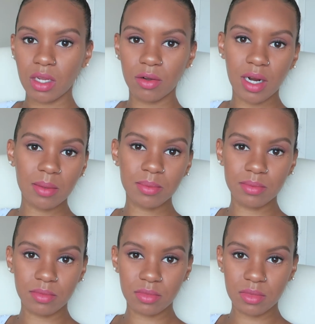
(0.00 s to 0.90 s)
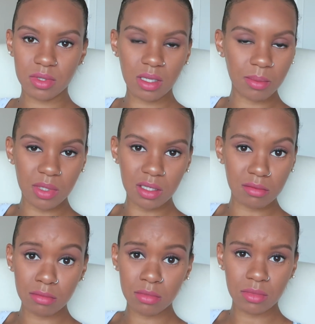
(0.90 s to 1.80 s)
grab
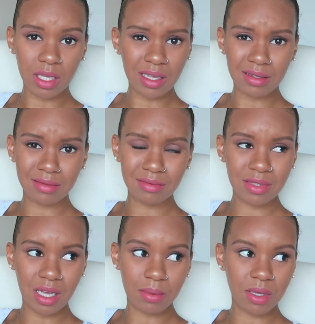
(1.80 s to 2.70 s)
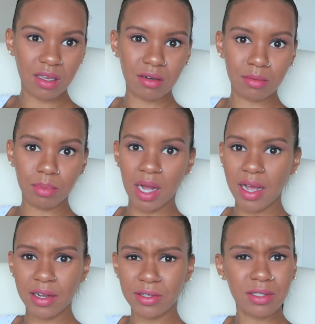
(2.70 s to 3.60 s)
something like a cupcake or
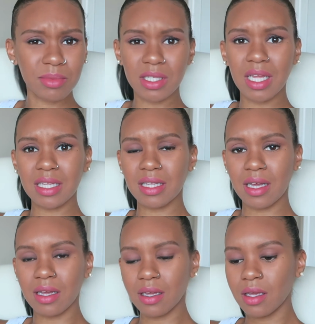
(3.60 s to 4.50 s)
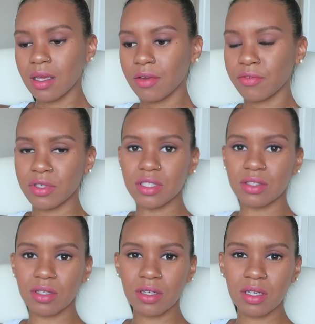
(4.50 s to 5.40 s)
pie or something like that for
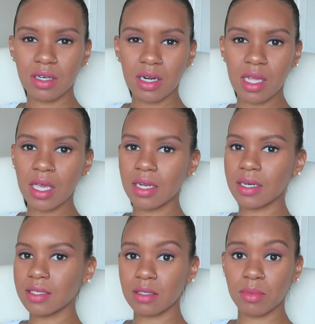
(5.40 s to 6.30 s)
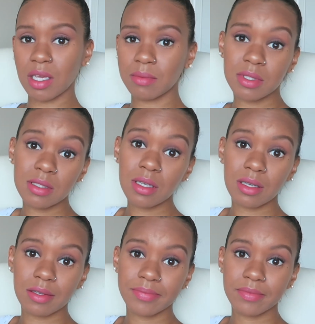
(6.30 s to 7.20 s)
dessert, and it doesn't make me
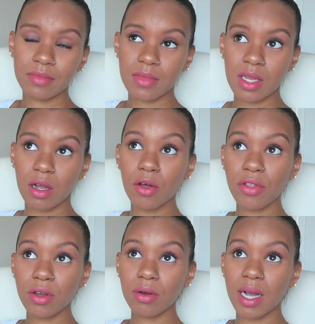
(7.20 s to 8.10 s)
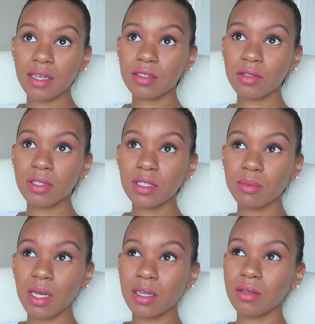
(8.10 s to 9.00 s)
sick. Although ice
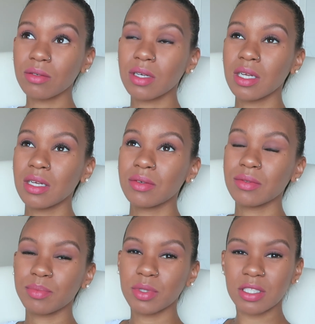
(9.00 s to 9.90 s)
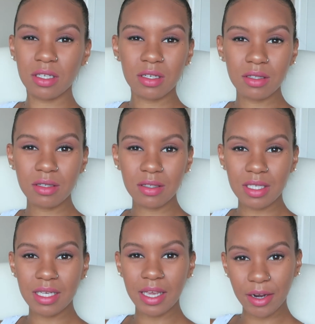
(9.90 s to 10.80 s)
cream I don't
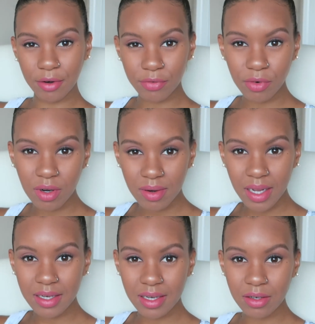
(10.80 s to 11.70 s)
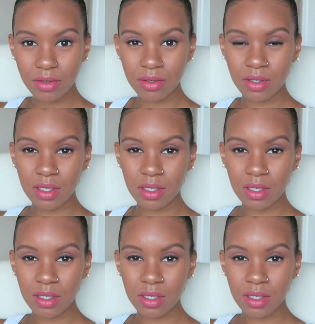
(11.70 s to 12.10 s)
particularly care for right now.